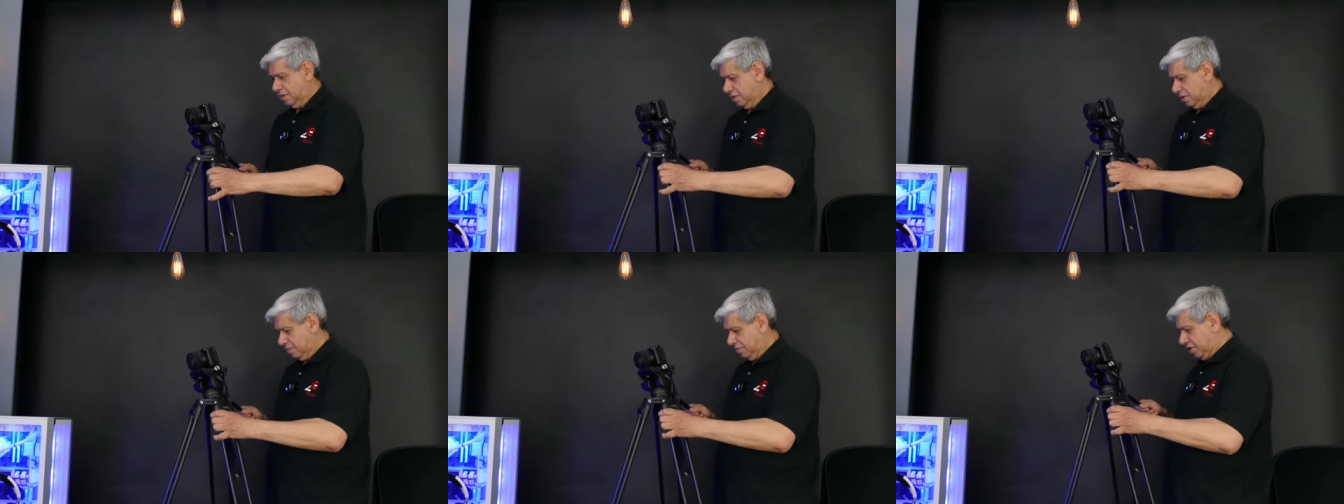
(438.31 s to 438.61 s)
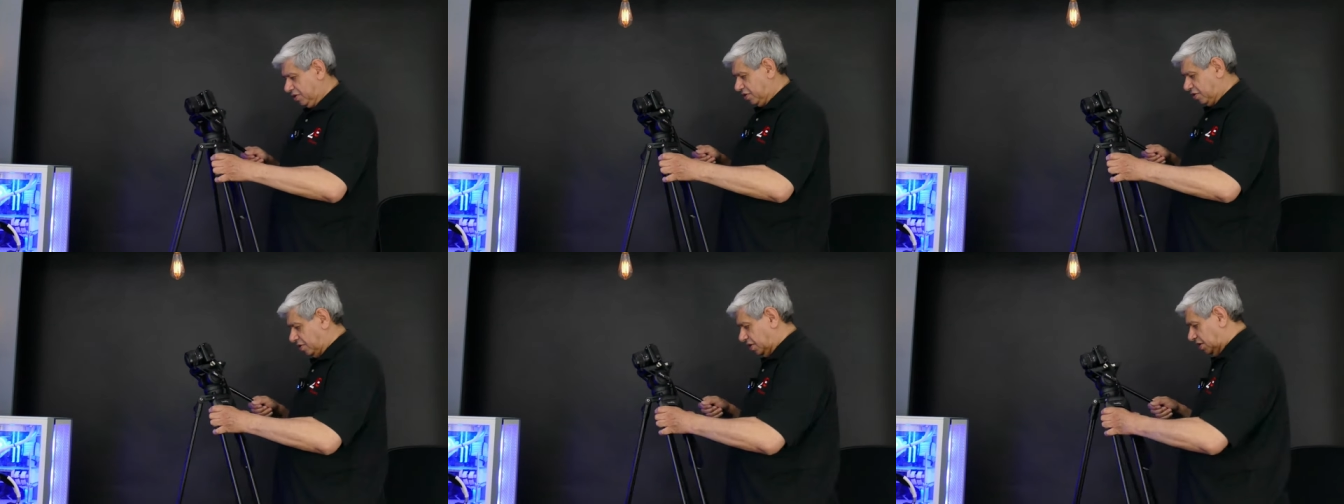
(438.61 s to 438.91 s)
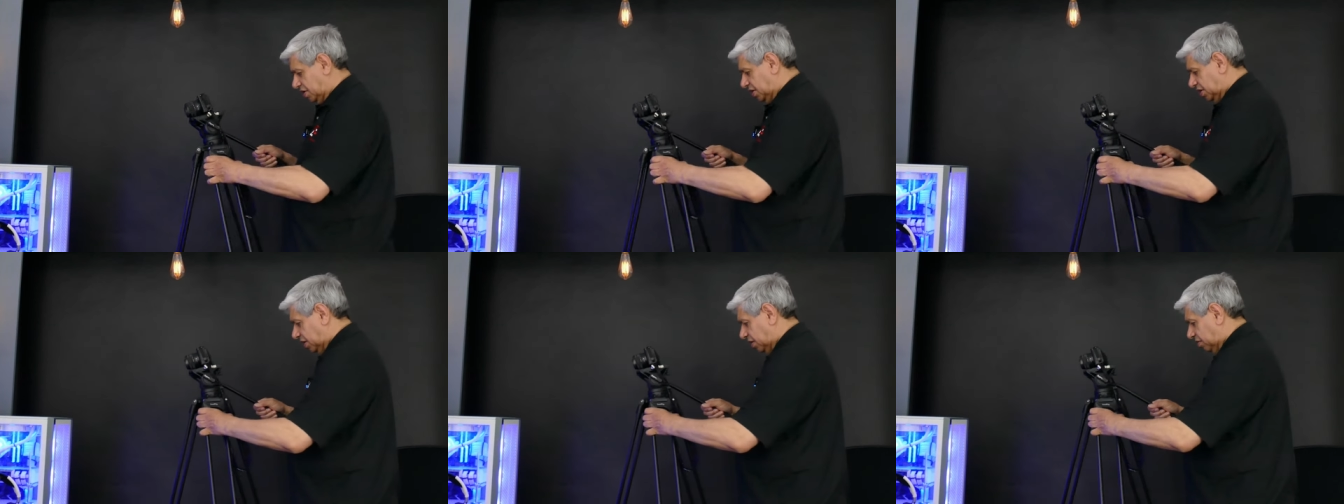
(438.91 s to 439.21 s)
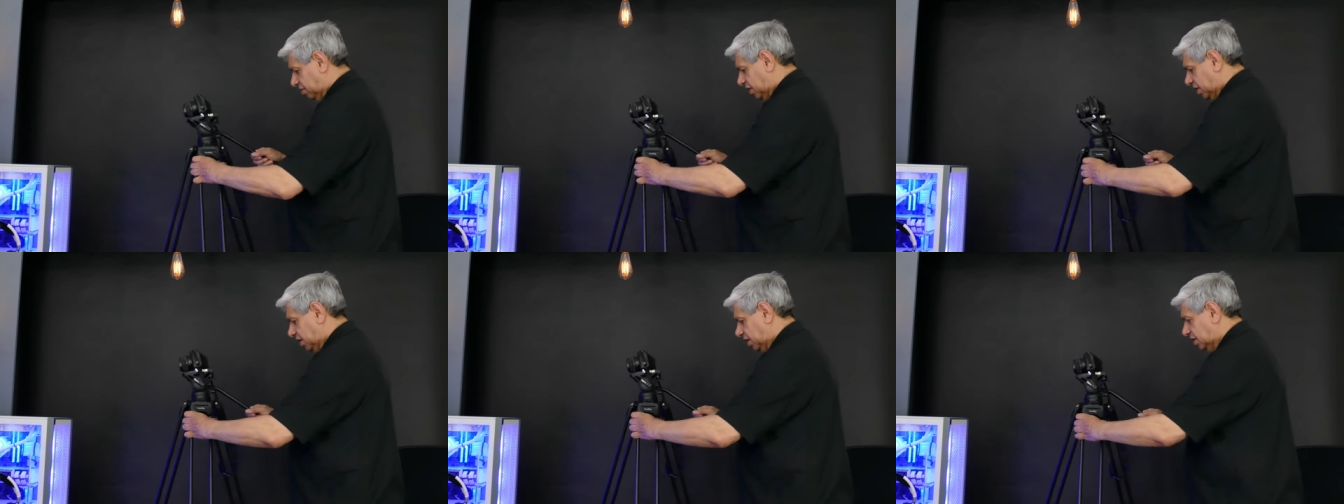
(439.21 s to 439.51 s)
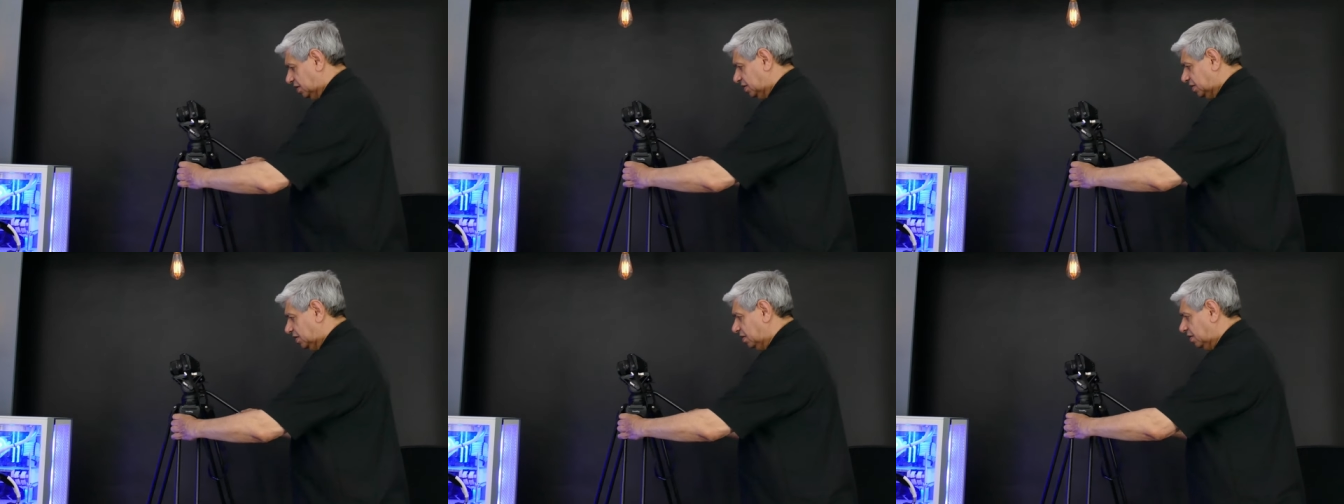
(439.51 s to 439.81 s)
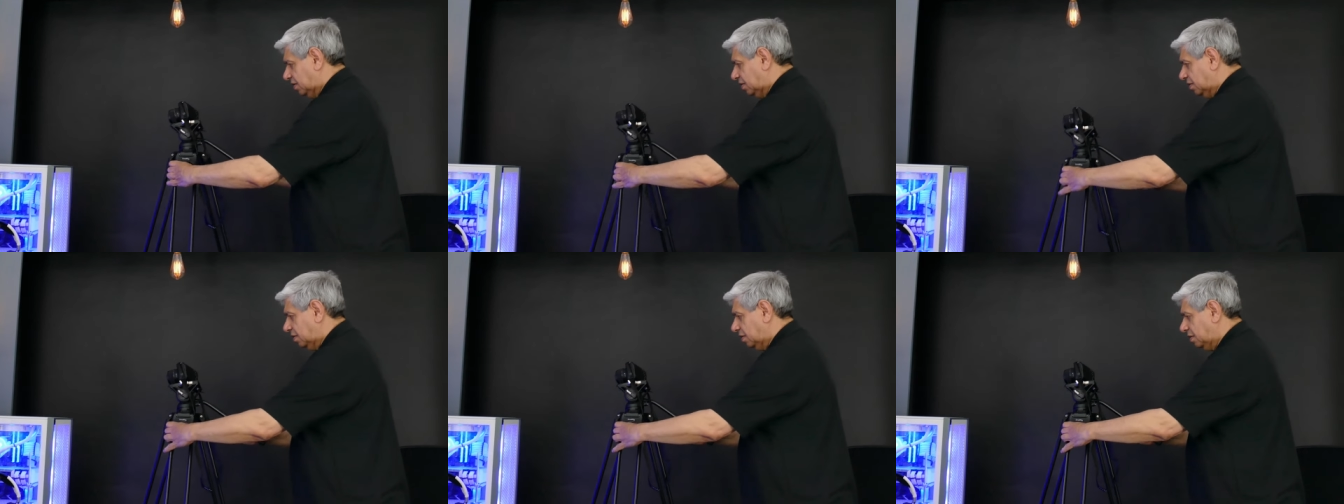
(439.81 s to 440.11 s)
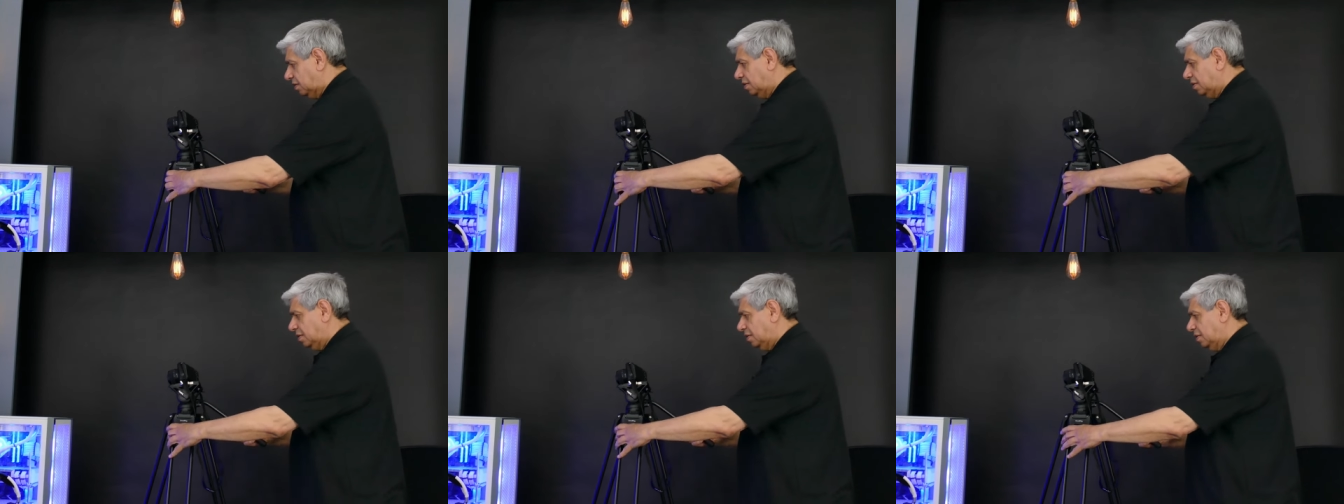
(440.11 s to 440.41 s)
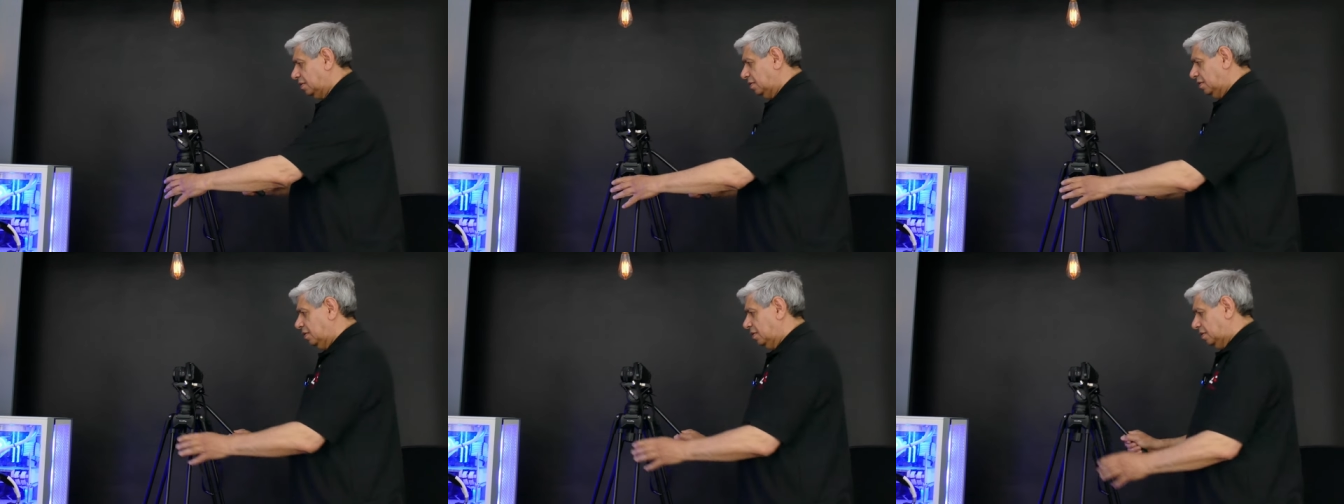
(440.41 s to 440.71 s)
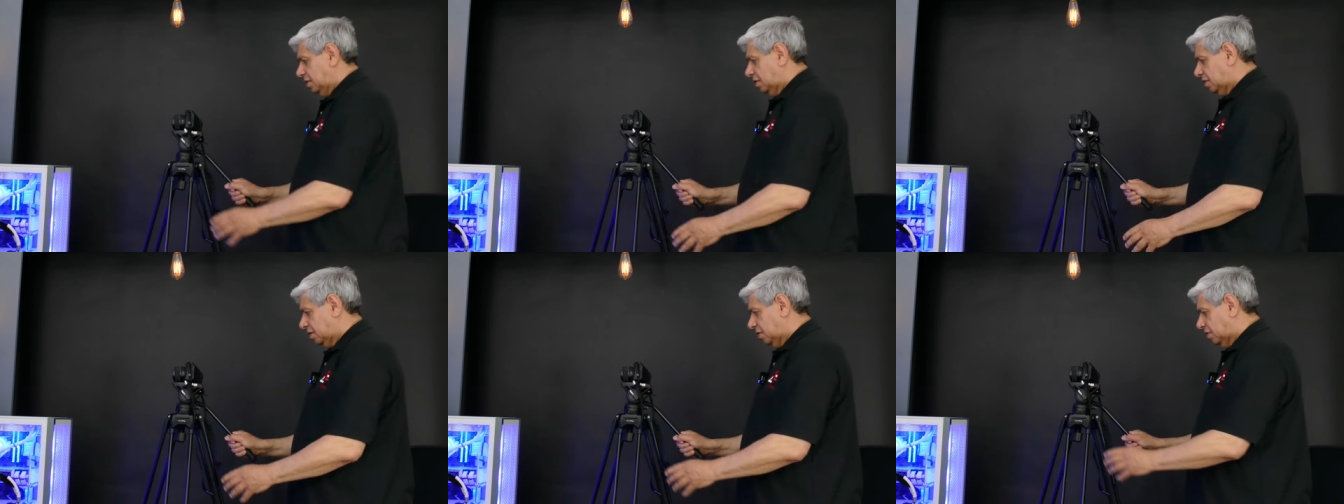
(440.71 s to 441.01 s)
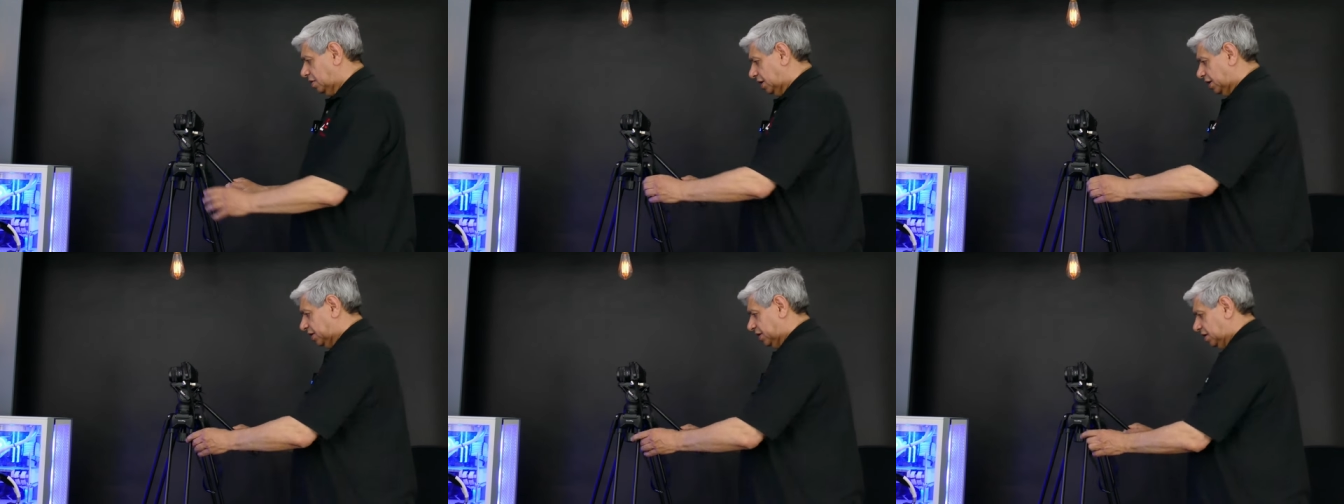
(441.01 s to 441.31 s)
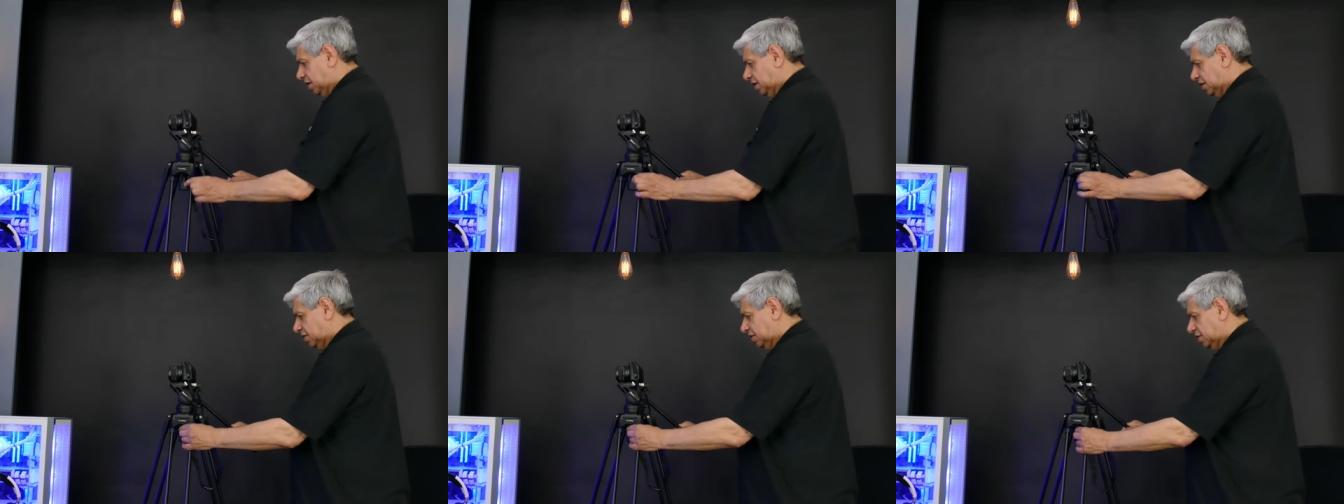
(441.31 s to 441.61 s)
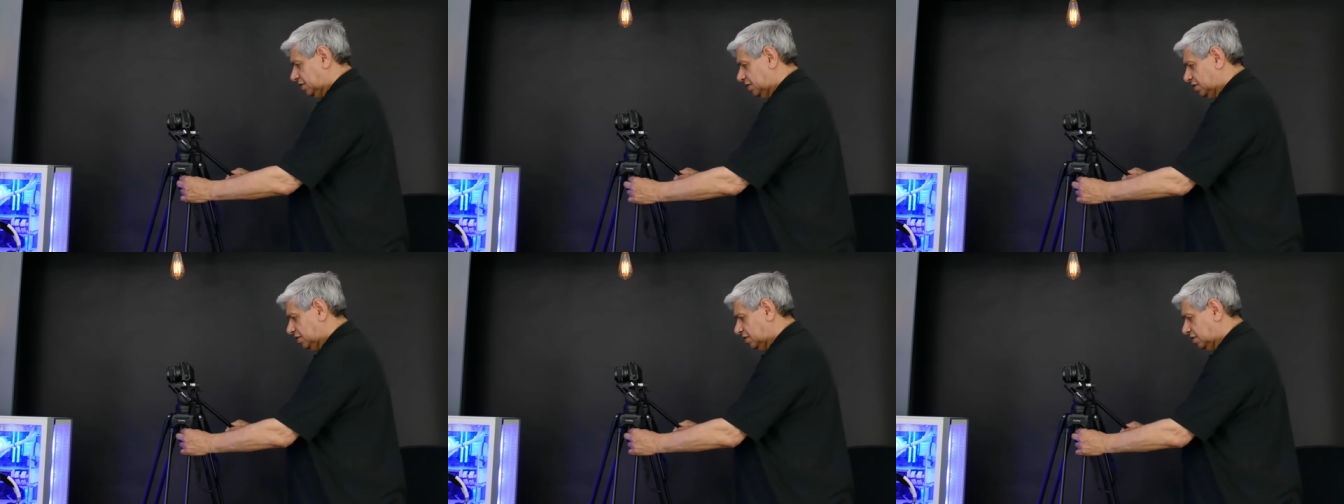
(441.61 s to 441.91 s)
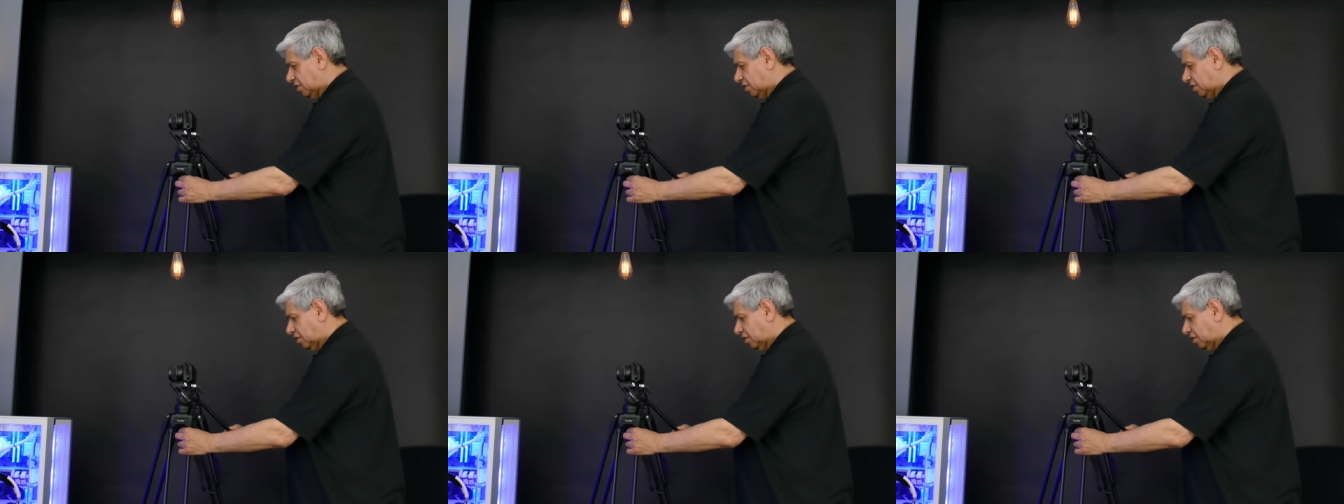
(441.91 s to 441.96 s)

Let me turn it sideways. Go like this.